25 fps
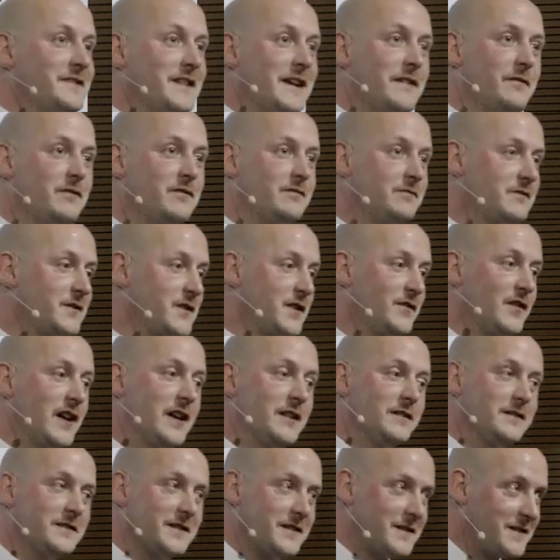they have
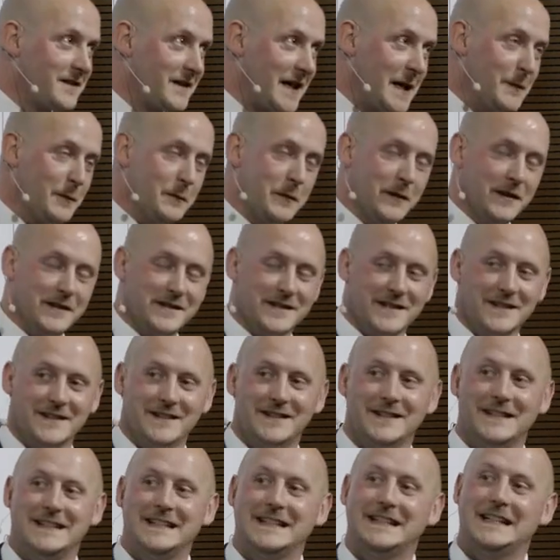surveillance
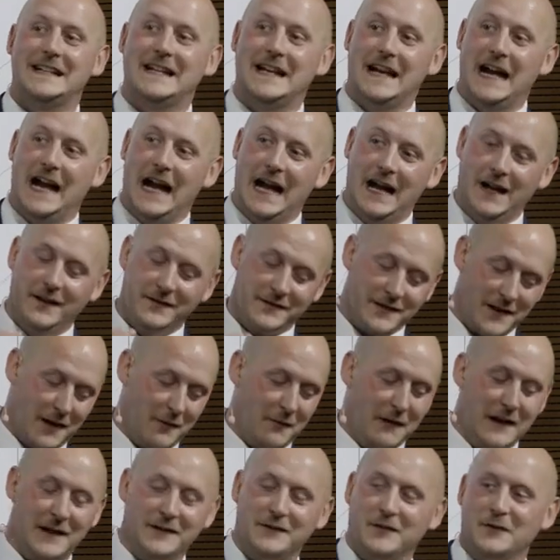capability, and
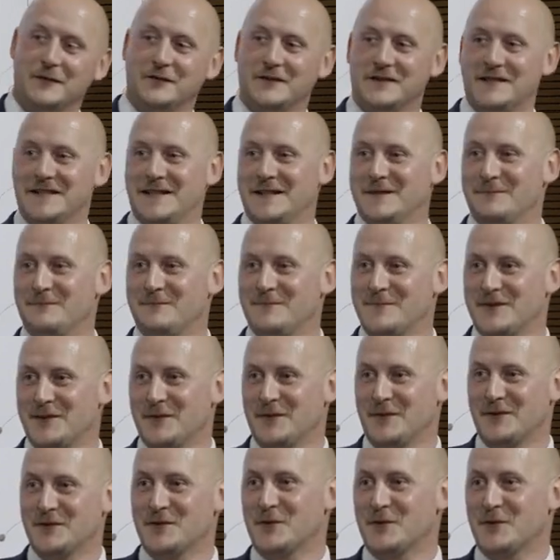I'll hand over to him so he can